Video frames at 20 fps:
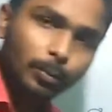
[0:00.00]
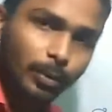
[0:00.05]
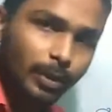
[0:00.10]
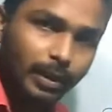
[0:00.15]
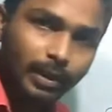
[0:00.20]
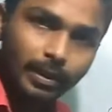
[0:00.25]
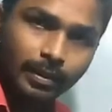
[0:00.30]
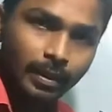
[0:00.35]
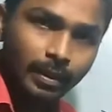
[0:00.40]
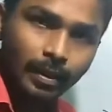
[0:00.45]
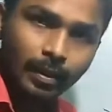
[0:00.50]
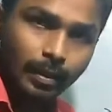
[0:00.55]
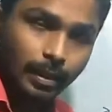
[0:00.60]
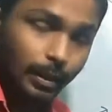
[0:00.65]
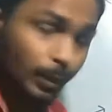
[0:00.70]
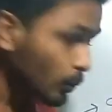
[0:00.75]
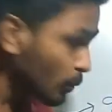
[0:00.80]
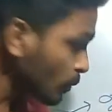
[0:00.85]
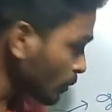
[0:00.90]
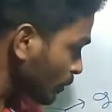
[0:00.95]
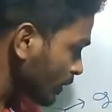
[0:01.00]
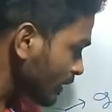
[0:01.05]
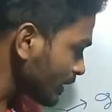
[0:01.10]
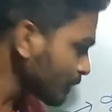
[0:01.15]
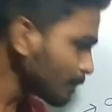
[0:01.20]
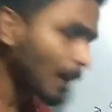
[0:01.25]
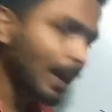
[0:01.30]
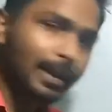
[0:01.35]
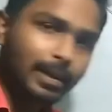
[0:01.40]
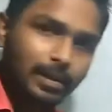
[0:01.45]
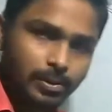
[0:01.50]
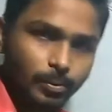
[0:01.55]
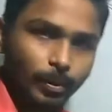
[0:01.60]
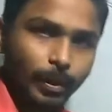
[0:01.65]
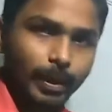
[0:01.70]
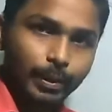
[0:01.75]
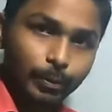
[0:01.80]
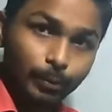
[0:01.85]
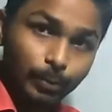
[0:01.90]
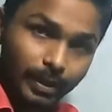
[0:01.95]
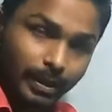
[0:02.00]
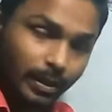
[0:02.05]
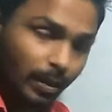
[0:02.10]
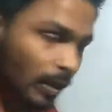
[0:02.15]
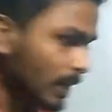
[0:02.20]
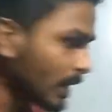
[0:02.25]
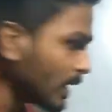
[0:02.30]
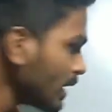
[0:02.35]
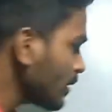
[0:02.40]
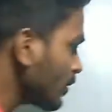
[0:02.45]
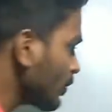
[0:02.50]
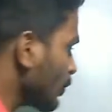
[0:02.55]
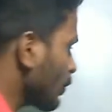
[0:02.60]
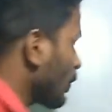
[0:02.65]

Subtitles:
you don't need minus y, you need only